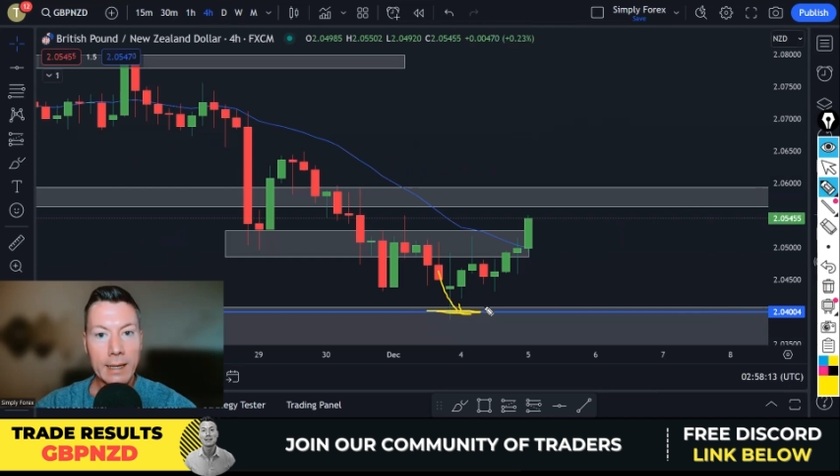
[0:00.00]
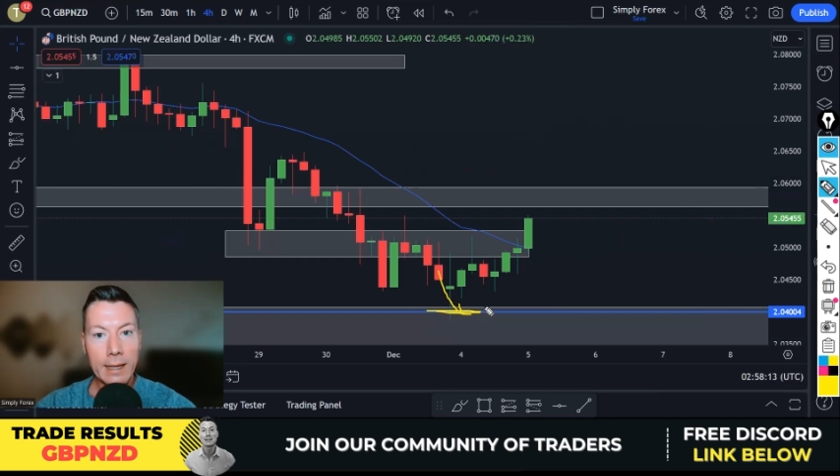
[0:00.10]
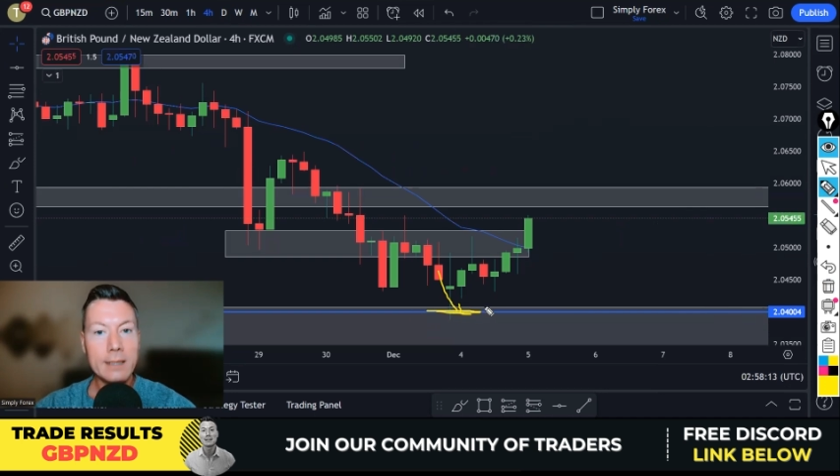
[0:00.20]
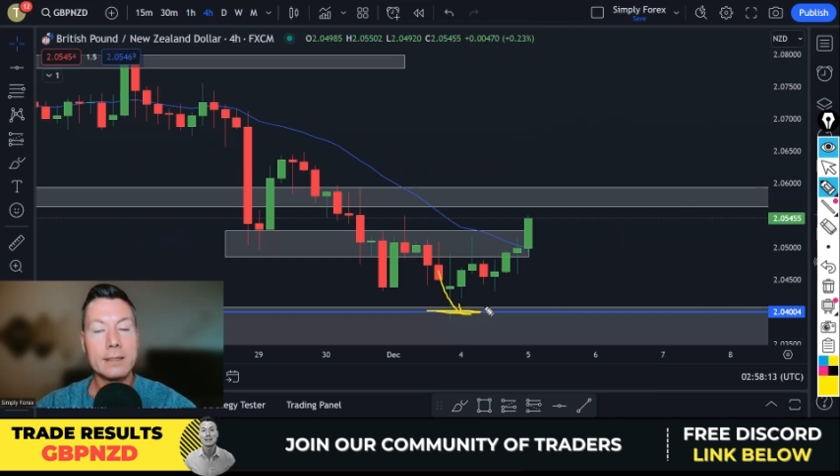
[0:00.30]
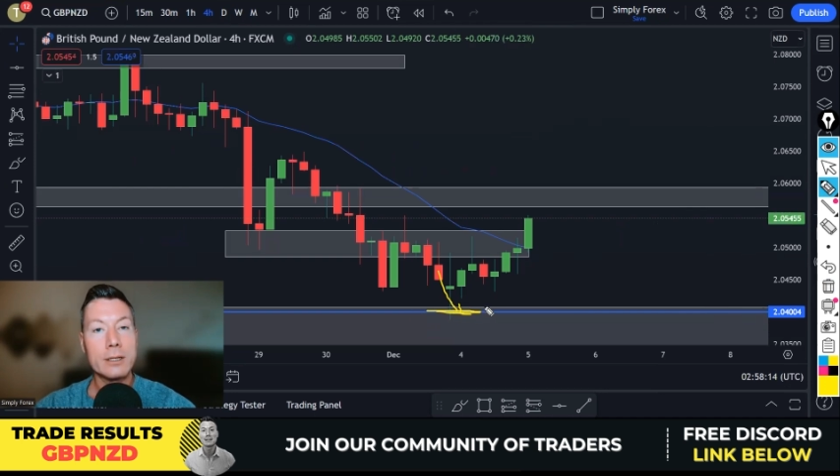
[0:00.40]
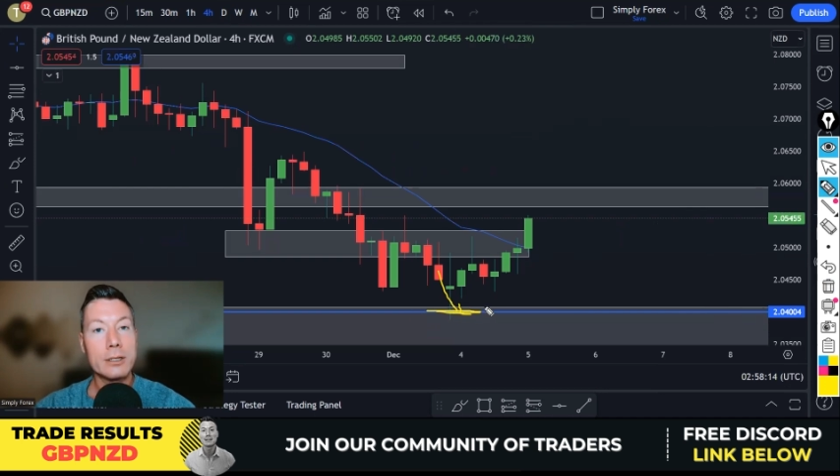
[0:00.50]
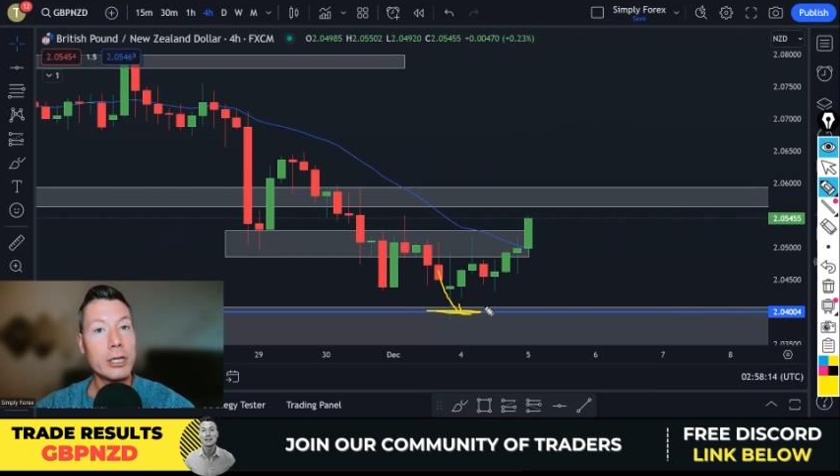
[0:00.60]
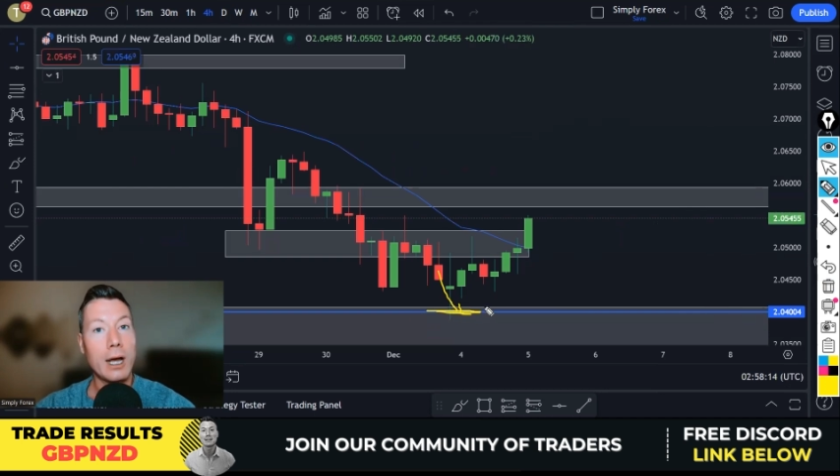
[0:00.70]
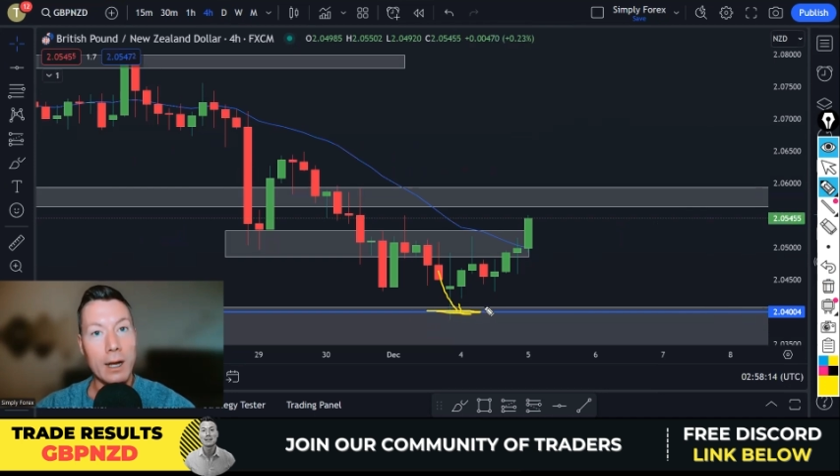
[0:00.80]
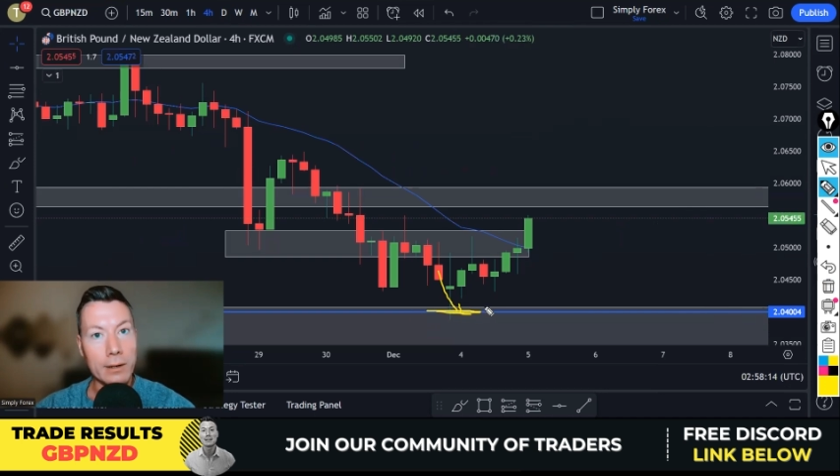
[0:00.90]
it's a
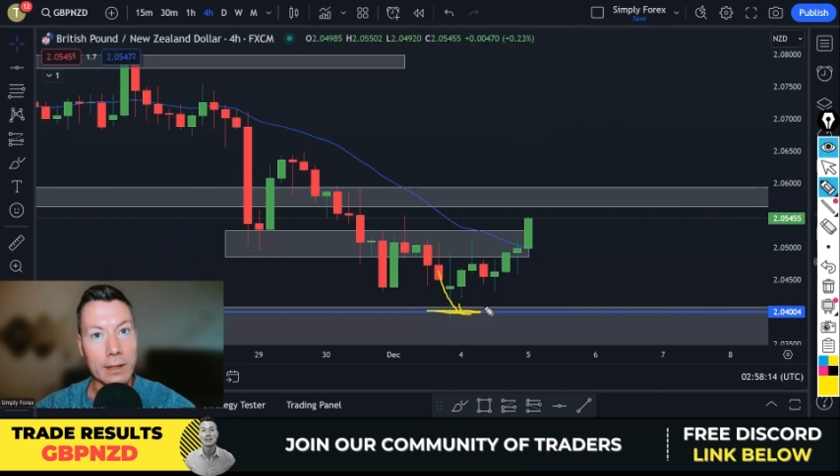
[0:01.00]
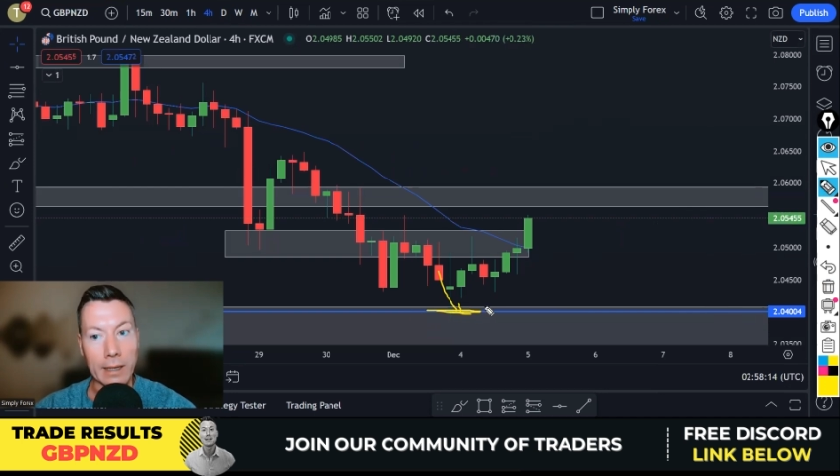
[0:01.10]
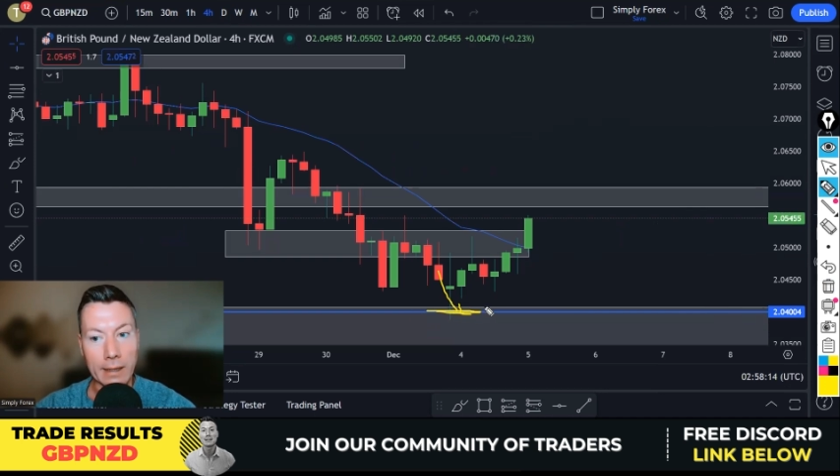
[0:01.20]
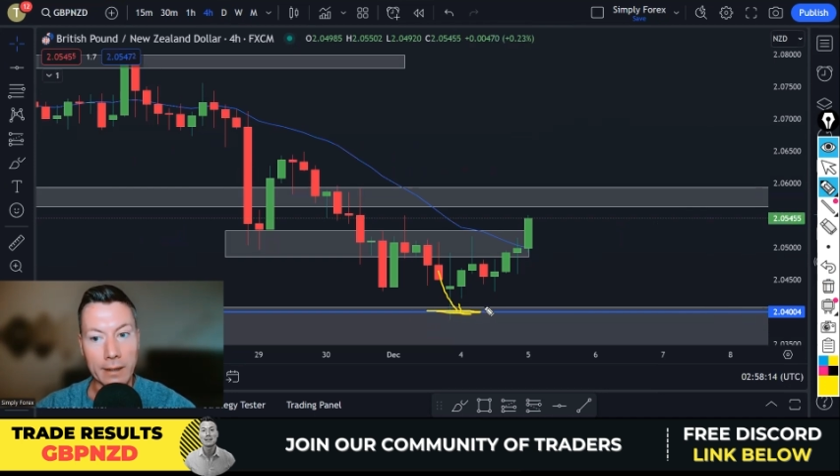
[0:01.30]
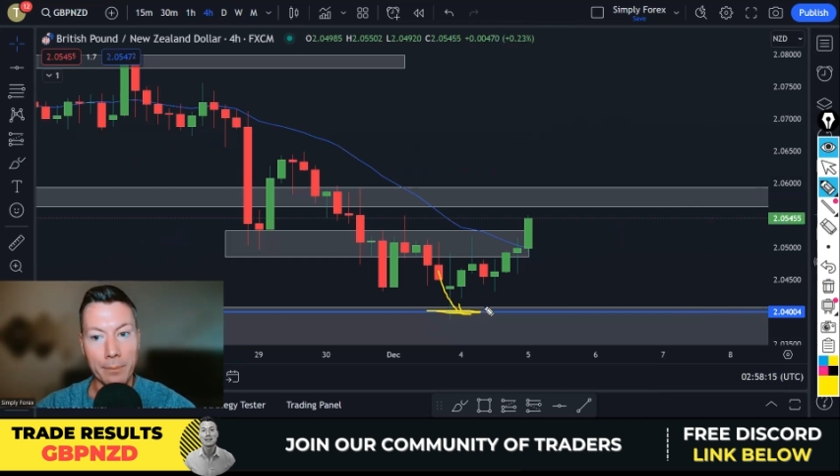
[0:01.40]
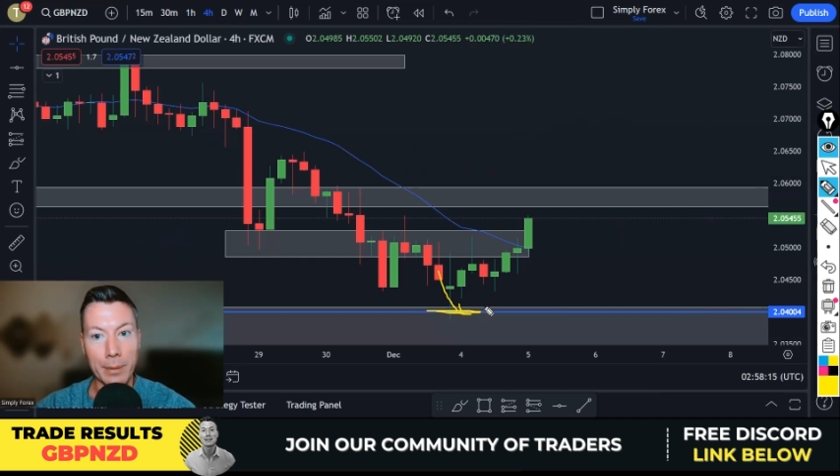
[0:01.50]
target